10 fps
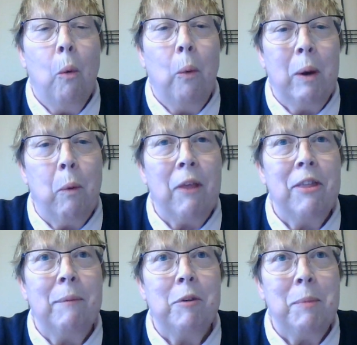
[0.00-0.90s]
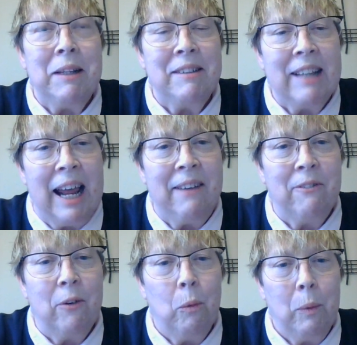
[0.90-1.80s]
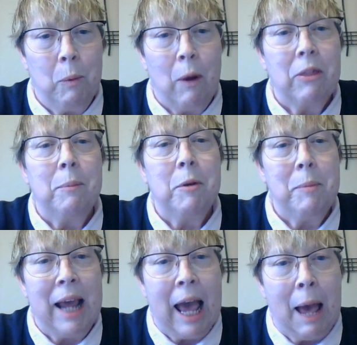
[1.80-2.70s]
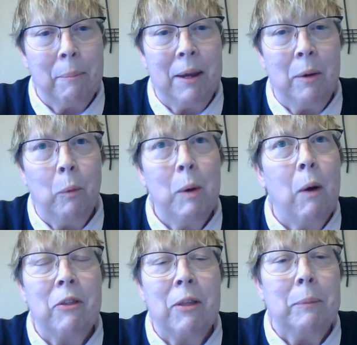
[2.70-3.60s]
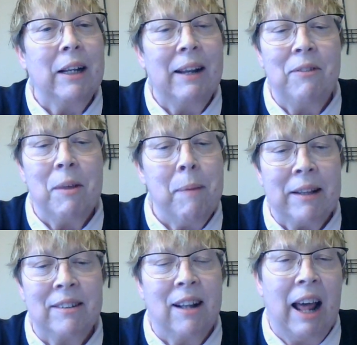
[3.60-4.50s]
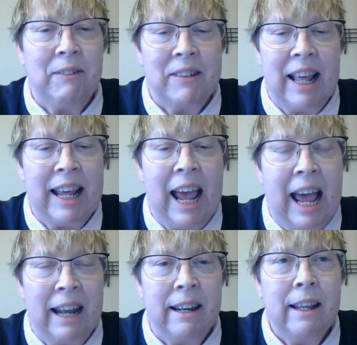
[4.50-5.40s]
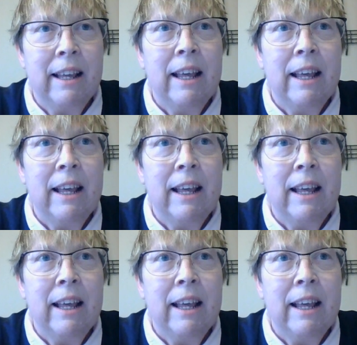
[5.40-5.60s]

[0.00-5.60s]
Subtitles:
We want them to be safe. We want them to be happy. We want them to live the best lives they can.